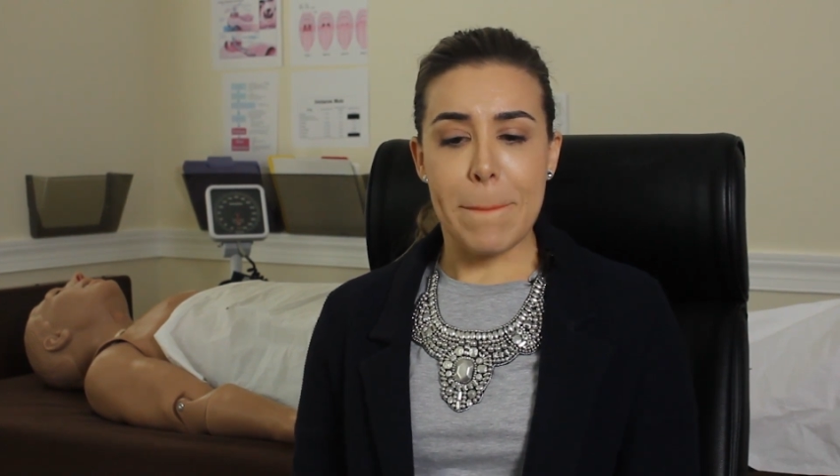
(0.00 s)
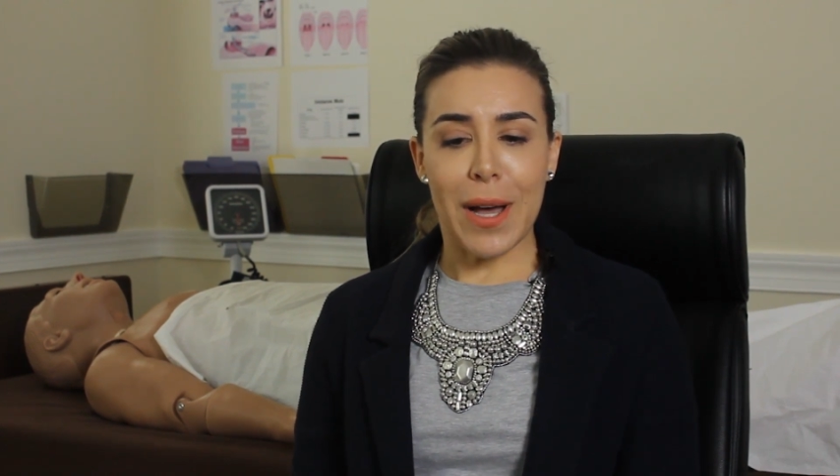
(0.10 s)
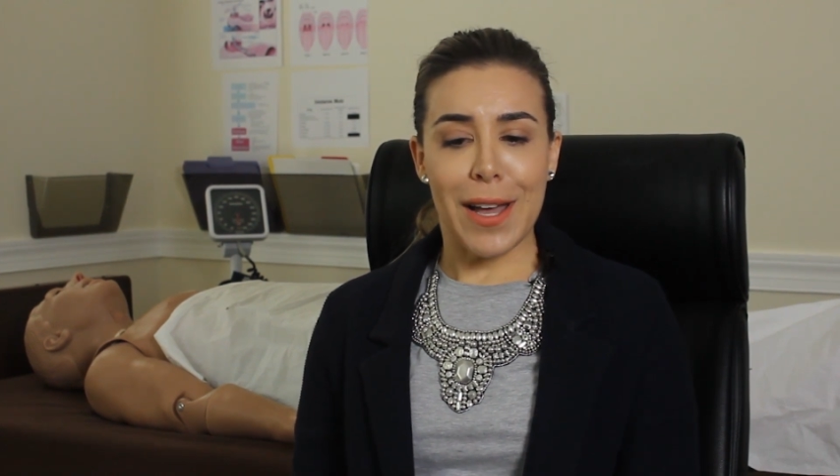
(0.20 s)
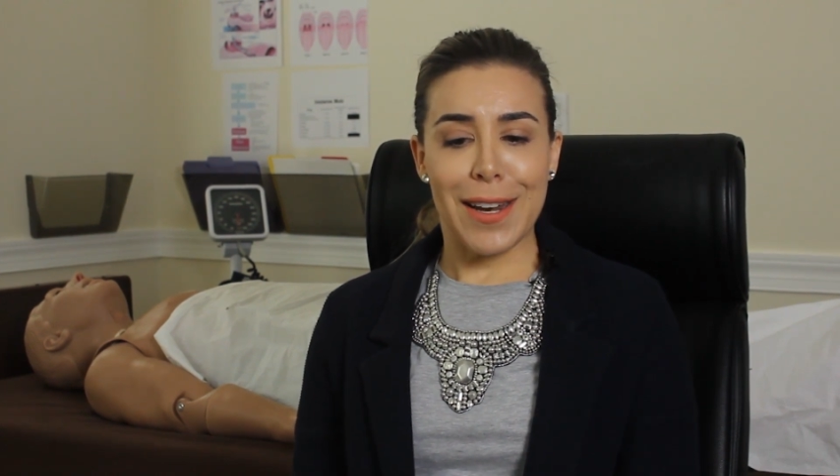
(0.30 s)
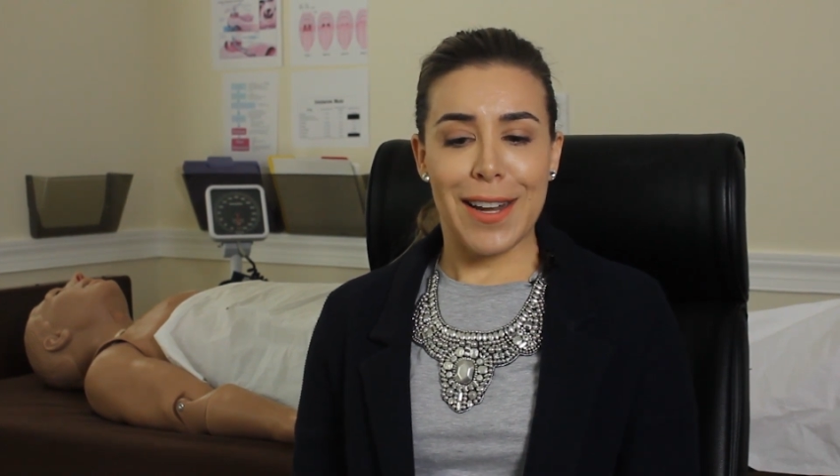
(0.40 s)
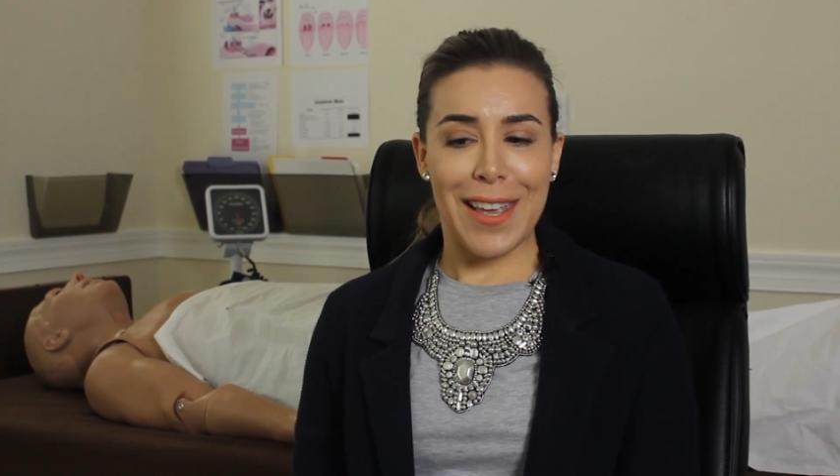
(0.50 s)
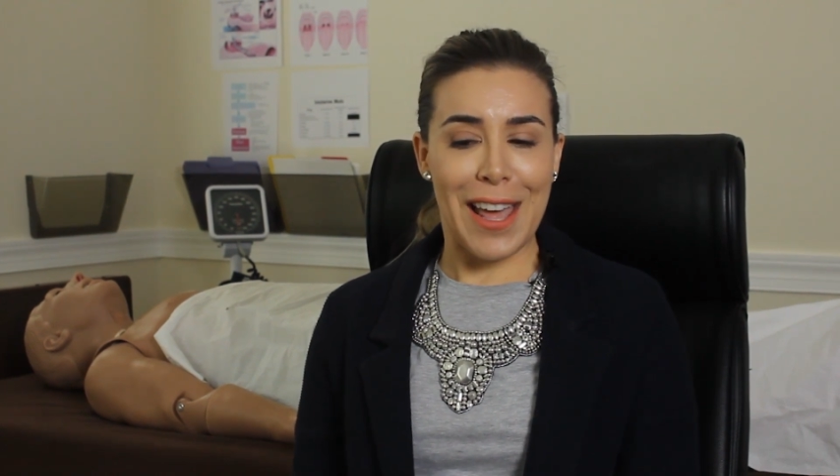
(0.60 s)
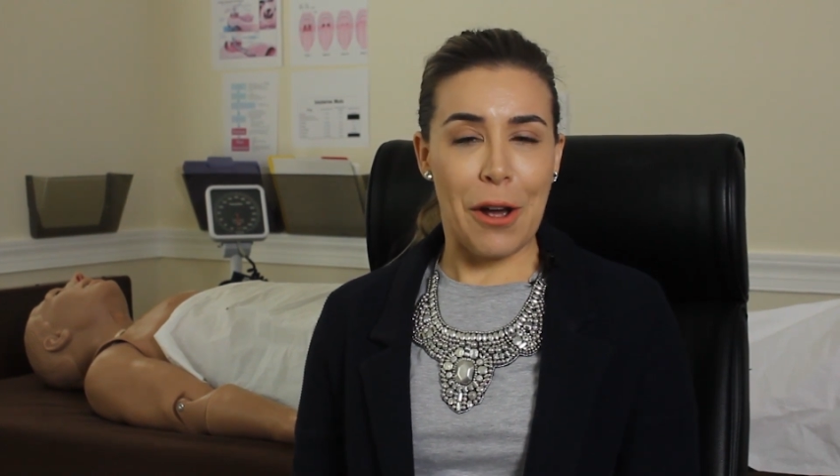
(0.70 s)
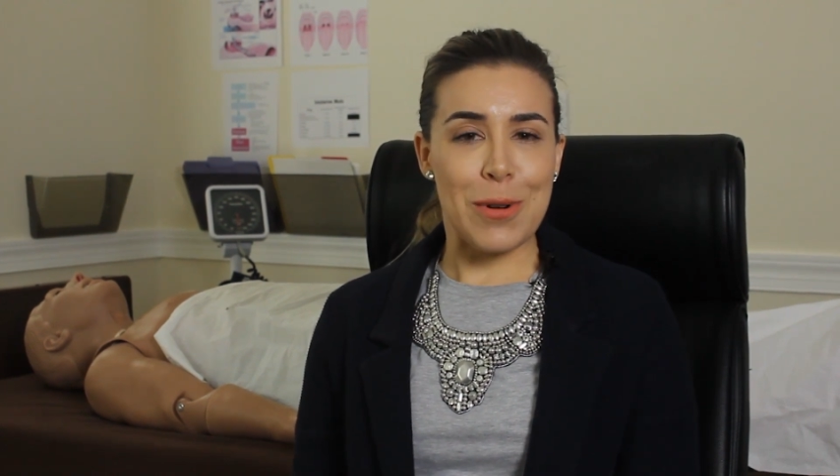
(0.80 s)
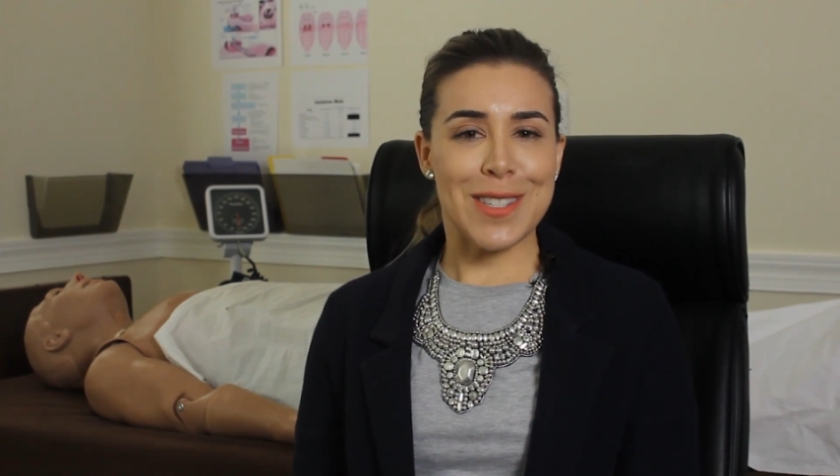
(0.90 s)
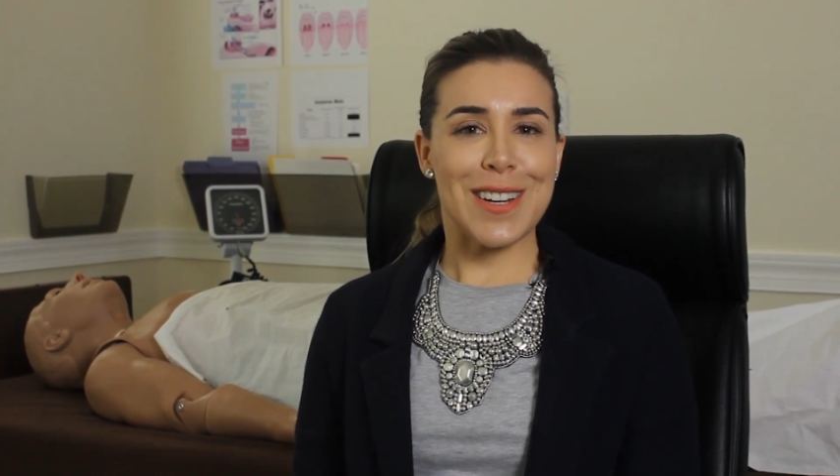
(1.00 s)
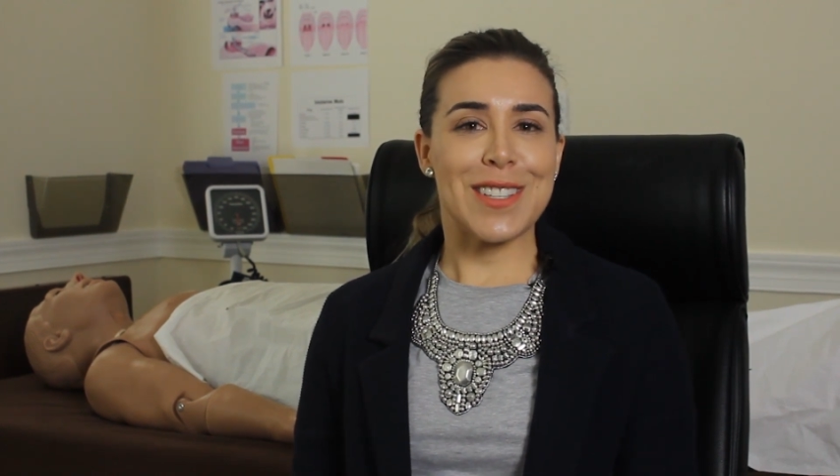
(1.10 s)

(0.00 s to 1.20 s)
But again, I wasn't